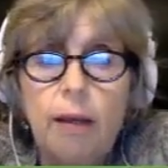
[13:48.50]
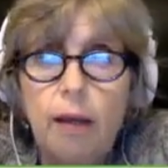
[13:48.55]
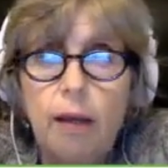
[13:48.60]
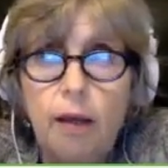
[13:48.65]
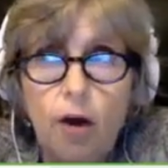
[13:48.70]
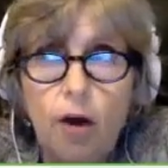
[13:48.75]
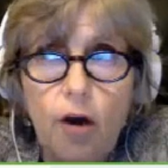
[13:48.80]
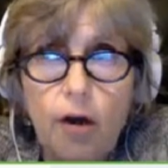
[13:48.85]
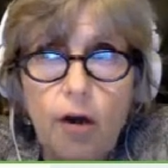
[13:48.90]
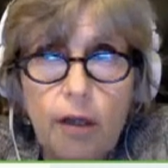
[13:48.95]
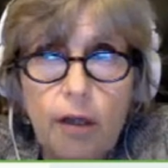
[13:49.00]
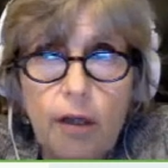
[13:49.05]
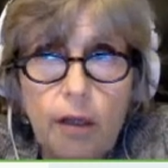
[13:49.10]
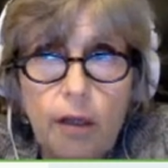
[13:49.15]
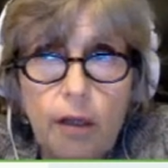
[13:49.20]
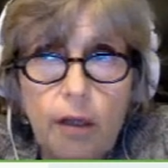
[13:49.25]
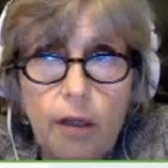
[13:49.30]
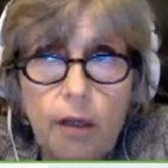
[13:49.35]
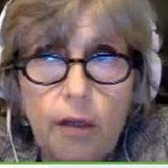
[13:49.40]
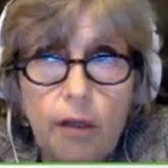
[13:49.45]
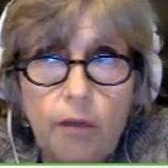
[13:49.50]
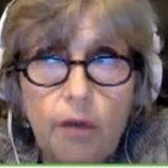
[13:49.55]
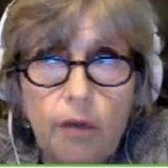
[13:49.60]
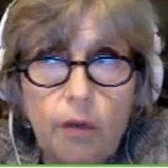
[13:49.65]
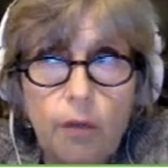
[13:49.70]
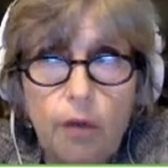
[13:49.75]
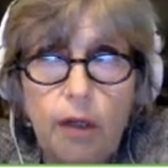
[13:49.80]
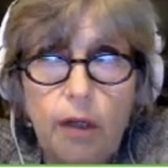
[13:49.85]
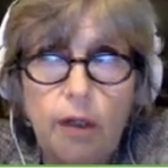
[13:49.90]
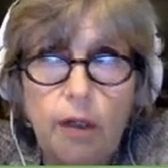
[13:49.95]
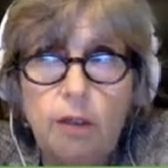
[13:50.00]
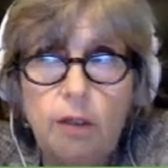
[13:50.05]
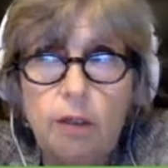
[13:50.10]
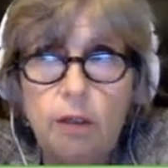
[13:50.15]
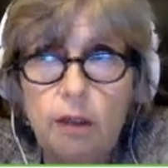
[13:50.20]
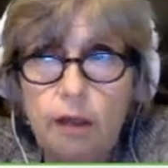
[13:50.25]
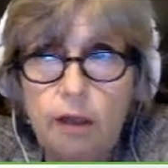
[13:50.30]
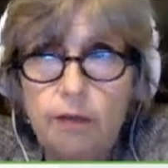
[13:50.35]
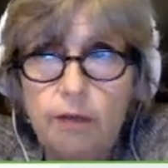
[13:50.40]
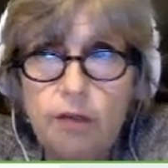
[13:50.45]
Chaotic eating, now we're getting
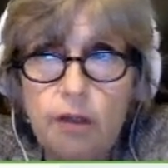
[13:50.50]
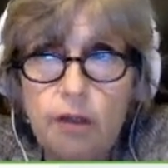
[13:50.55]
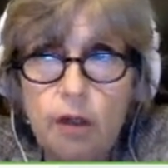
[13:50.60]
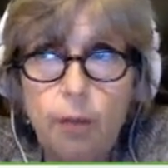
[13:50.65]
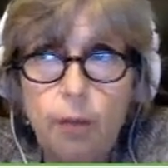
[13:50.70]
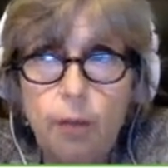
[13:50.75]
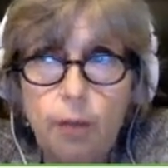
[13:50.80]
to lifestyle